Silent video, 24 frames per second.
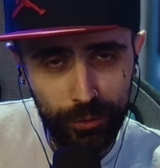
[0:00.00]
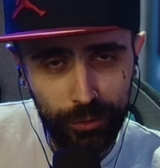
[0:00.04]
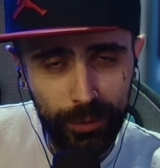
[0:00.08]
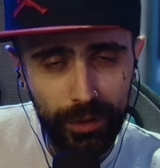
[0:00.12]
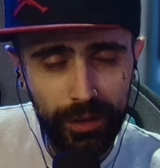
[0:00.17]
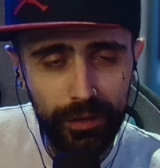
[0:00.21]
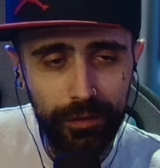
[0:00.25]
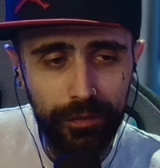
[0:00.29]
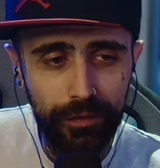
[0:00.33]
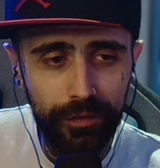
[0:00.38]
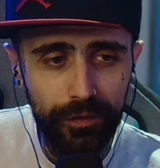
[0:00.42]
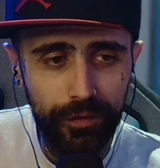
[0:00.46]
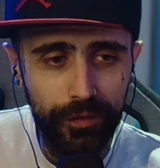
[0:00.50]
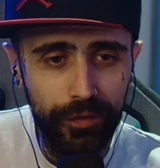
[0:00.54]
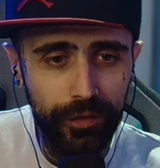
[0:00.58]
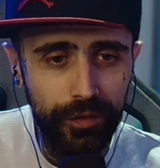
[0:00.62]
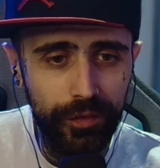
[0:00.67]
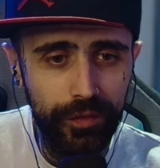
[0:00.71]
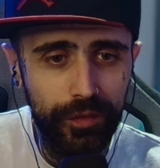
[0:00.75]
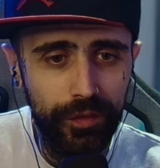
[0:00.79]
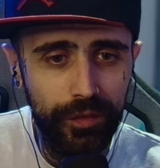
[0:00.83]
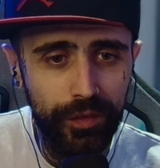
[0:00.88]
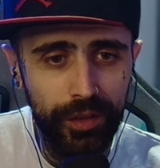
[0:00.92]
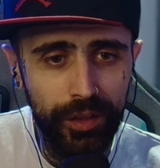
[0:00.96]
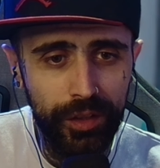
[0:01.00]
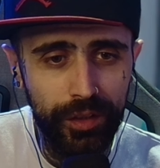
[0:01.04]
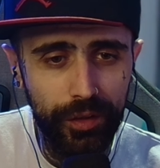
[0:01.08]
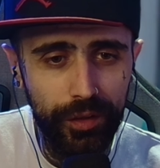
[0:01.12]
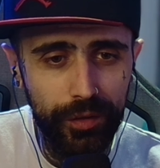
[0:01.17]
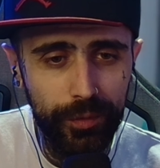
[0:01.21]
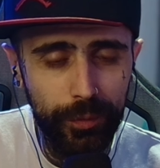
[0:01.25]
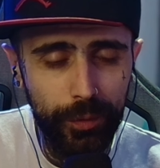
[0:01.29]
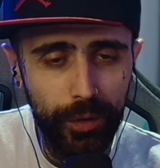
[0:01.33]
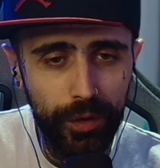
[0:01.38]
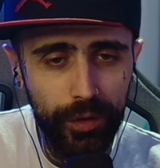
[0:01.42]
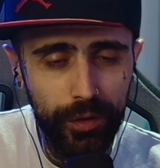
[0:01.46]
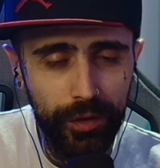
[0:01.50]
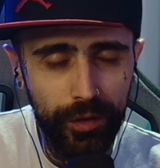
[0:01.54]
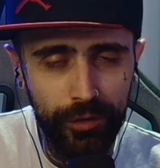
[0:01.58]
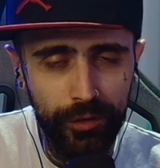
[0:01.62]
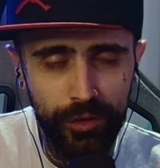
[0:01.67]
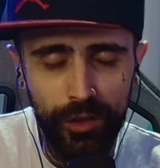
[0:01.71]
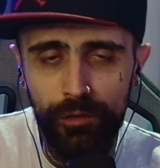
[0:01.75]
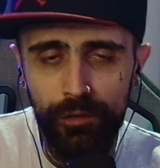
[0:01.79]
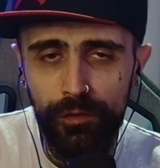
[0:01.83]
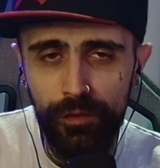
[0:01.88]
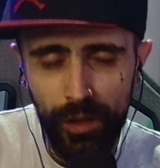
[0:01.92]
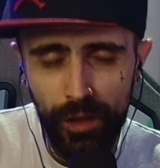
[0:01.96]
with, it's
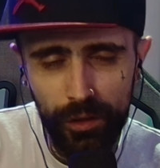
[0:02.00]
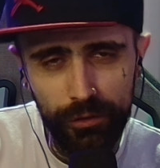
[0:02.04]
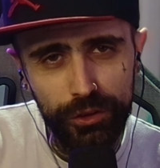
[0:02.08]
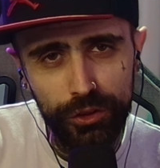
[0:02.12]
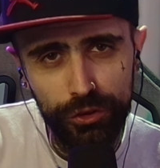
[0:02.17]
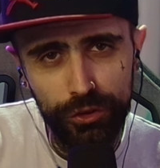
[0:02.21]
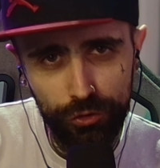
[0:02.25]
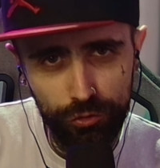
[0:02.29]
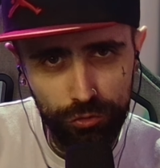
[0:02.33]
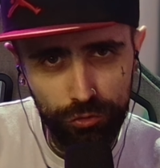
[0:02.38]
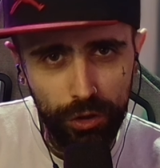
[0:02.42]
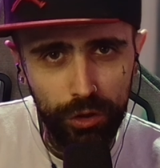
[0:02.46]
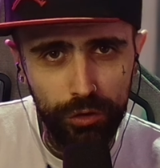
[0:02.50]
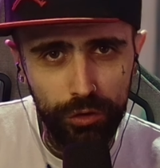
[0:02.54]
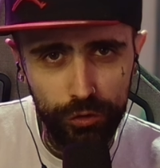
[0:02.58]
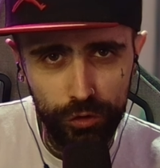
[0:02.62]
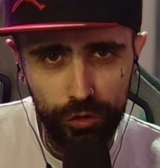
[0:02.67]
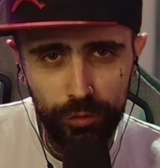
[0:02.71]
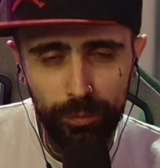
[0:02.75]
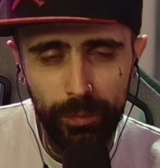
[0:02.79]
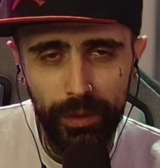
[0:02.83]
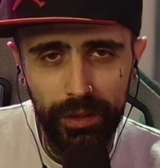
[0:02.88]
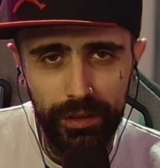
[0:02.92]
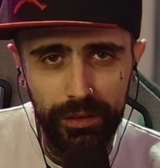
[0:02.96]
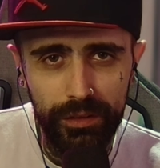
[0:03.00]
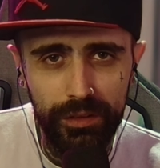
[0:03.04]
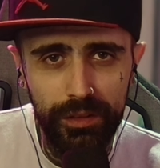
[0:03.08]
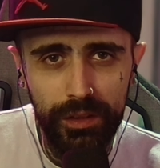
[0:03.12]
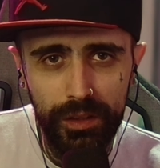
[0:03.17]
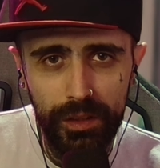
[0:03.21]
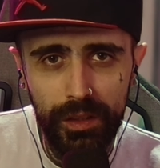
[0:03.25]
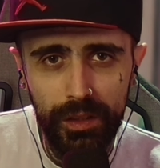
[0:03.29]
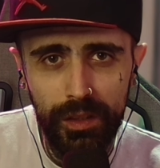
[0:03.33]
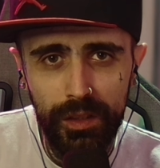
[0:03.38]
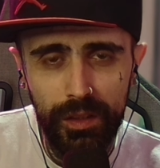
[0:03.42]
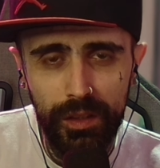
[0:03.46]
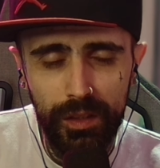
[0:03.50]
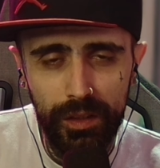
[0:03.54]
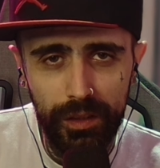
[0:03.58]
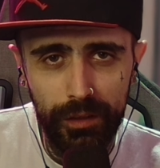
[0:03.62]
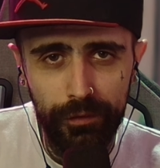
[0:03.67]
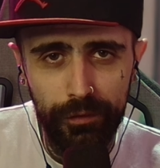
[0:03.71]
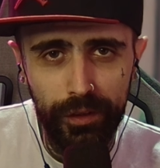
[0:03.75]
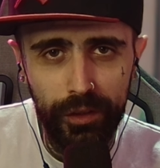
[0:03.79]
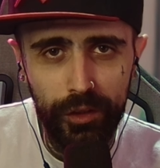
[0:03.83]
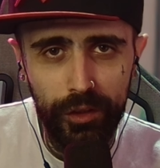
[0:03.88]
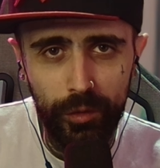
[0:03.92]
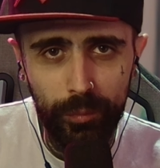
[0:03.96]
a very strong smell
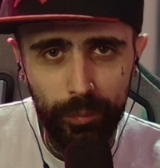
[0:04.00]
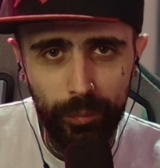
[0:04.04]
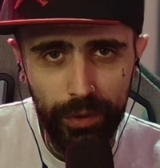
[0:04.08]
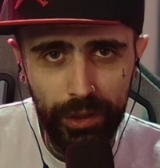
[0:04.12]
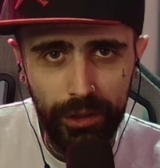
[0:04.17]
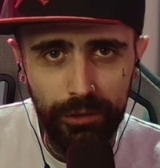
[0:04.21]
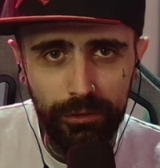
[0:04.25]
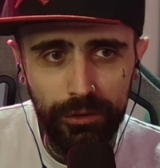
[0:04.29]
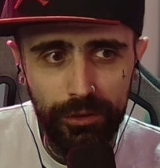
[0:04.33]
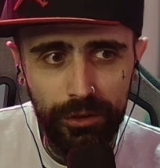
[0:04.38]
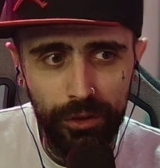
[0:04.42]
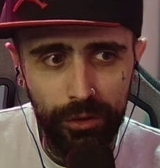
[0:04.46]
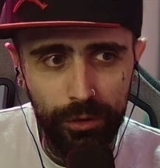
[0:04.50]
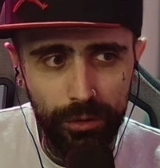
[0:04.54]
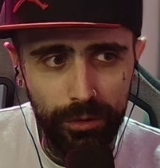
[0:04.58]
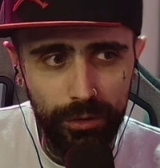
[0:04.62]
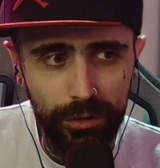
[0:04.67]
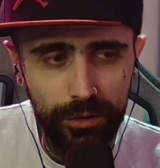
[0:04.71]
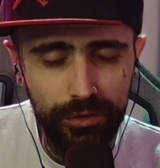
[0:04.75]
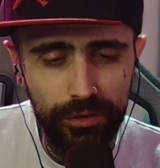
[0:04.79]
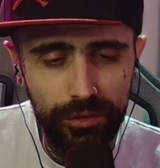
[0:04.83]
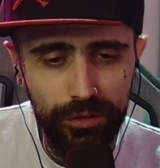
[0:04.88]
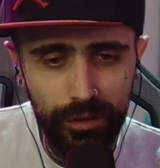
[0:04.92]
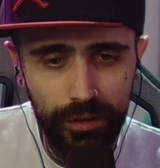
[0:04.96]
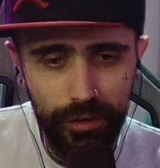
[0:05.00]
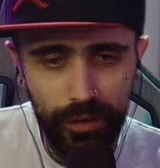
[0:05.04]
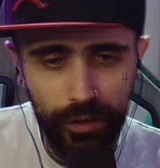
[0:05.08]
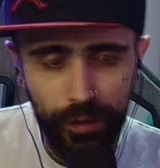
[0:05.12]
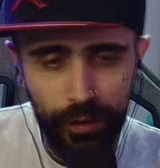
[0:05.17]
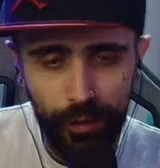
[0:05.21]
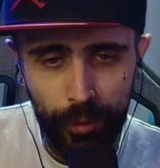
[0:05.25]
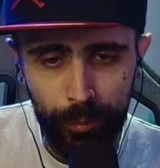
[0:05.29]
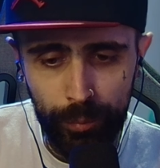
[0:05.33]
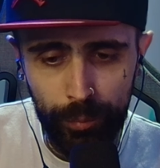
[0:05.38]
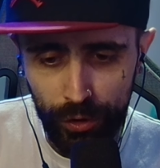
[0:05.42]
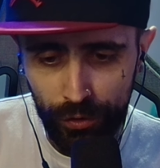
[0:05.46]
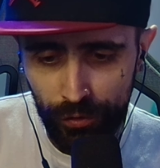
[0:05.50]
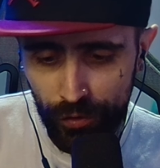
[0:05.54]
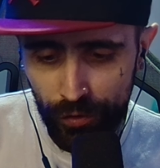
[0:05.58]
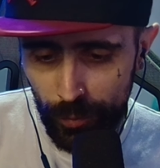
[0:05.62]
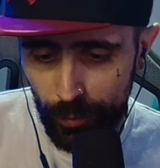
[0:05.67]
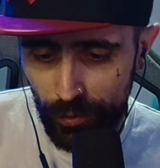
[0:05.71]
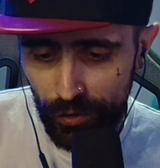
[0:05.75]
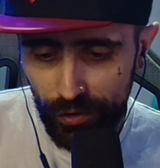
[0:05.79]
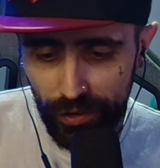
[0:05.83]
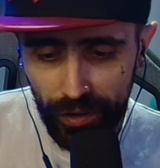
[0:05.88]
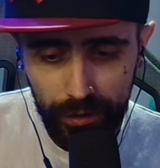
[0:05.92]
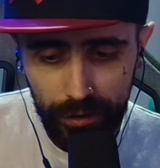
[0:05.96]
if I compare it to those. The buds
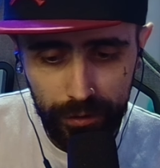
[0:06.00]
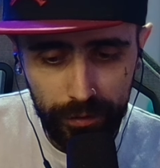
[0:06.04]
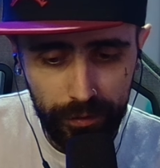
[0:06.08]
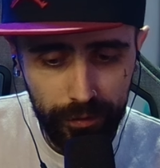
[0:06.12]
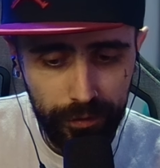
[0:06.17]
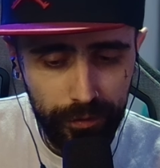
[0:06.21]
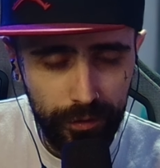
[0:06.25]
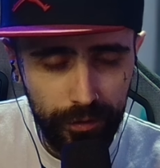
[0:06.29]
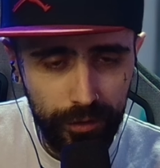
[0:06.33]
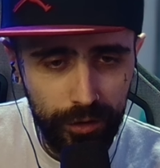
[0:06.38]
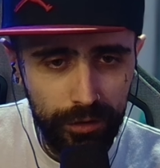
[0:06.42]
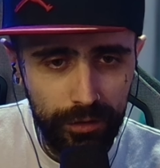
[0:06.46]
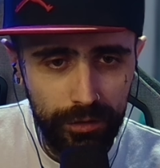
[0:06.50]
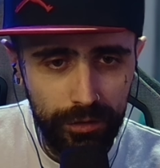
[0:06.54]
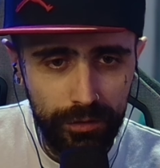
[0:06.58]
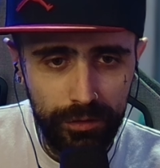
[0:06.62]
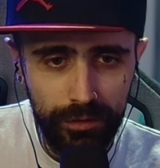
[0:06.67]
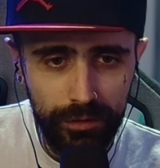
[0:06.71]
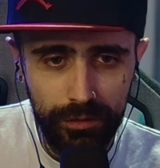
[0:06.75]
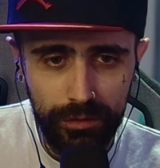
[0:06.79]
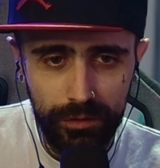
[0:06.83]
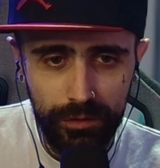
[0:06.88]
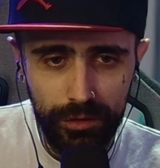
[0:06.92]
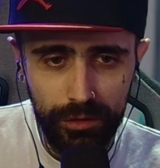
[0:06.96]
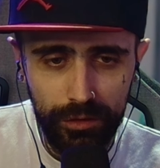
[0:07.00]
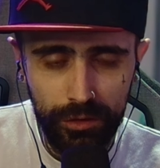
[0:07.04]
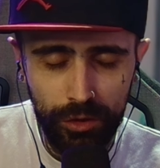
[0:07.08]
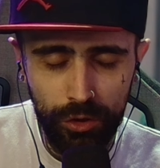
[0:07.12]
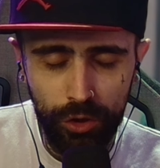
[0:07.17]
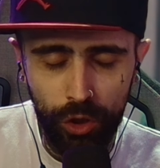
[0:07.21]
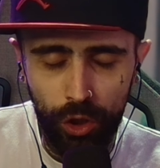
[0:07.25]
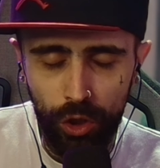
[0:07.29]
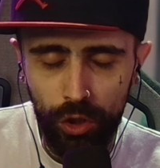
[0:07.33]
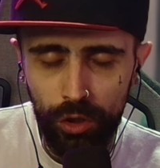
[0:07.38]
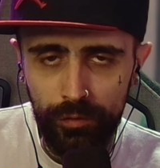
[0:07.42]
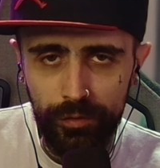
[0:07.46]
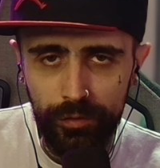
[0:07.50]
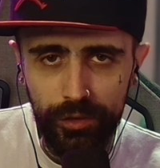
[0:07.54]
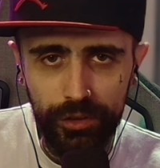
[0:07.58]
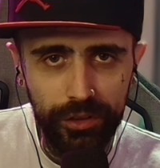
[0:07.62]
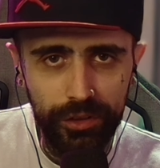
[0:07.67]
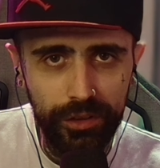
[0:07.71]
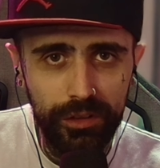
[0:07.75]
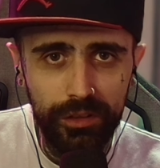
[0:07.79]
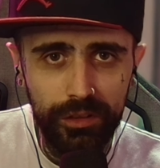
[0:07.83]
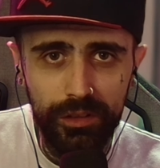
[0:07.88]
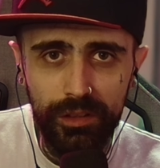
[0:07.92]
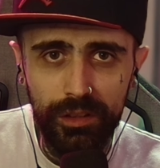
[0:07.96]
themselves, covered
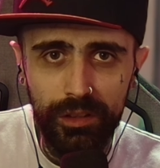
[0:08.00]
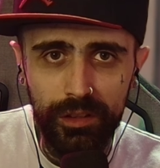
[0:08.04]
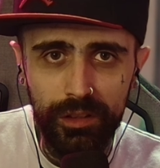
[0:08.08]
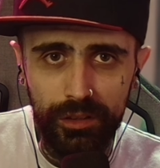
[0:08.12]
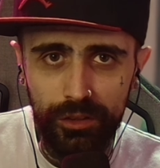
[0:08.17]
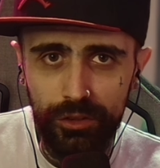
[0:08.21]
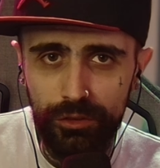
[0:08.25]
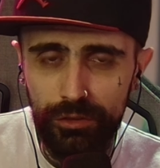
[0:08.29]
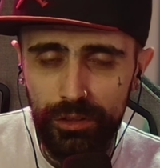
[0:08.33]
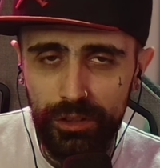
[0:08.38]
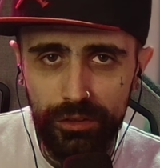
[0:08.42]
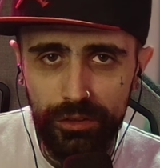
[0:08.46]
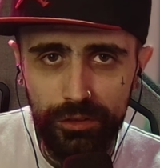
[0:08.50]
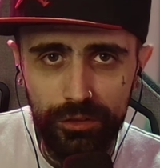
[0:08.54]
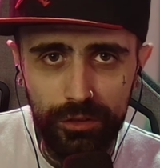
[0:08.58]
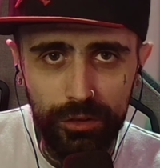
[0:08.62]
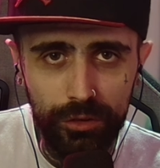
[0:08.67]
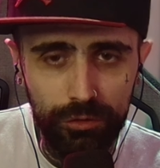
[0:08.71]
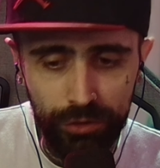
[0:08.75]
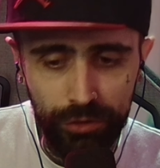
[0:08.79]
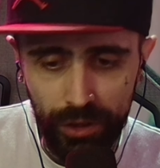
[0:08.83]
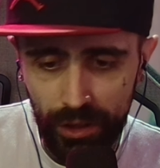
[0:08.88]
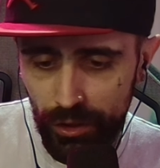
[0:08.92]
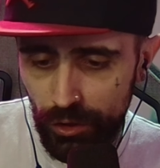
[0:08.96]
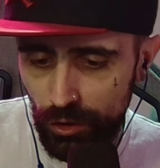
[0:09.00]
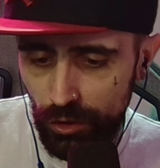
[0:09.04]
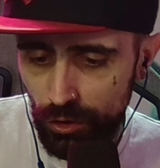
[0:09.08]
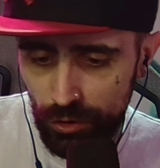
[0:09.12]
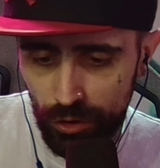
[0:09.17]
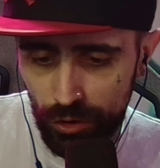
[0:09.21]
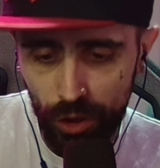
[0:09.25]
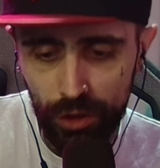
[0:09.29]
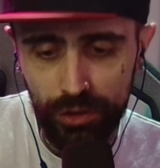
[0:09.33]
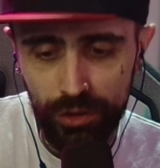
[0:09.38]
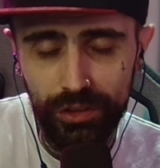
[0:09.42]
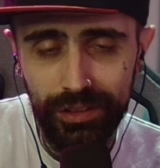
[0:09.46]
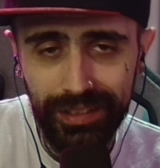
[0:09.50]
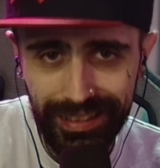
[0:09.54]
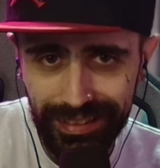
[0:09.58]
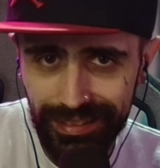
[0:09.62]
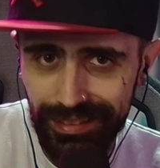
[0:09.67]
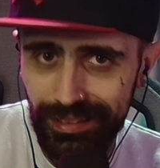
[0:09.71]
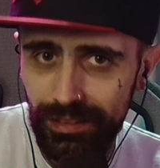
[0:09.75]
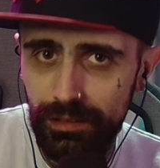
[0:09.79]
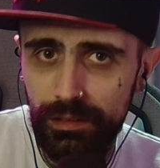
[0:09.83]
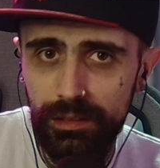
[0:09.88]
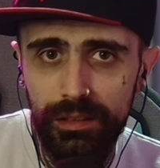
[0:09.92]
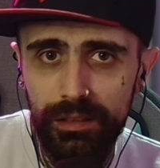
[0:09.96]
in crystal. Really good
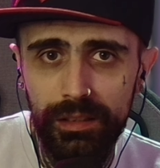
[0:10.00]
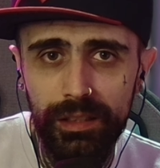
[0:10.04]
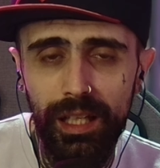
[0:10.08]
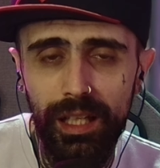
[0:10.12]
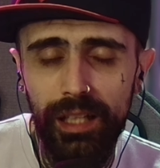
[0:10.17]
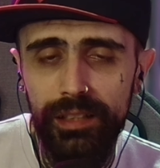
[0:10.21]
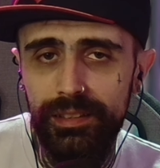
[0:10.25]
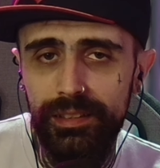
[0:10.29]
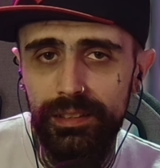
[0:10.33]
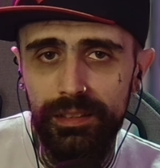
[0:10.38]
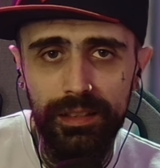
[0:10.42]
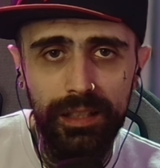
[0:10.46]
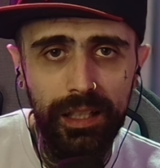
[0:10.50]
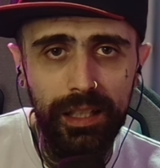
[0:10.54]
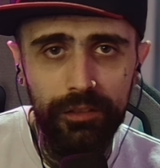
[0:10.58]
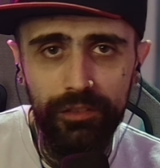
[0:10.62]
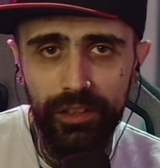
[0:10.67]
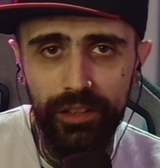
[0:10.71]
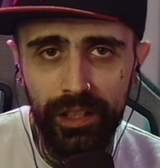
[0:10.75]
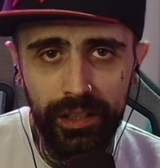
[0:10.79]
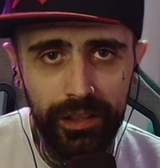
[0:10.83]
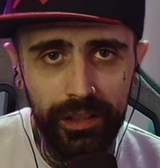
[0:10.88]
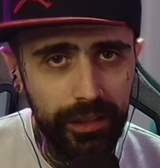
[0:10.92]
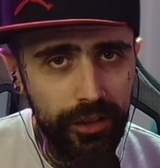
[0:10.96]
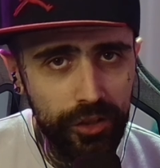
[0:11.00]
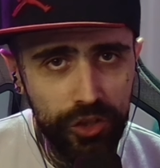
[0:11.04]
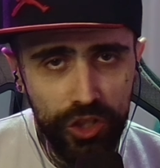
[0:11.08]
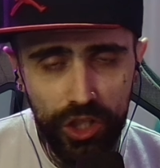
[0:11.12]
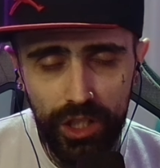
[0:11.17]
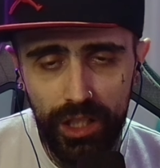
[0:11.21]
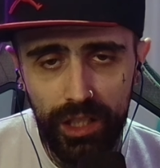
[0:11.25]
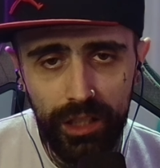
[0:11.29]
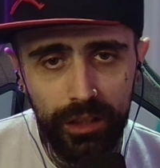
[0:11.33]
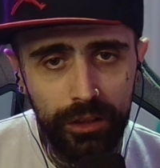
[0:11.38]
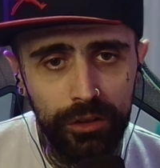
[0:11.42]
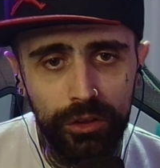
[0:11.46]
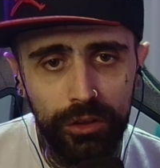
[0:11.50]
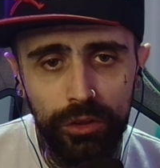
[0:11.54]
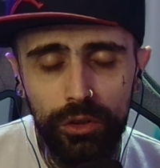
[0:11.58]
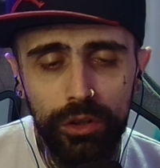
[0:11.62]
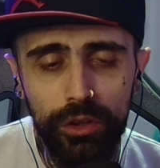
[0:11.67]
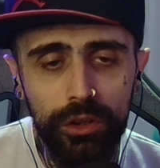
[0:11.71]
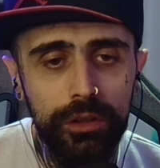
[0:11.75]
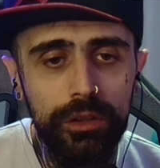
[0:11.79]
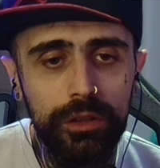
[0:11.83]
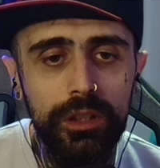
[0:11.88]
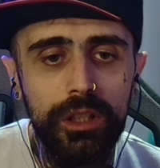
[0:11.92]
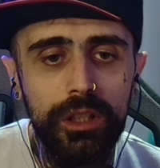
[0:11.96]
consistency. I didn't have any shake at all.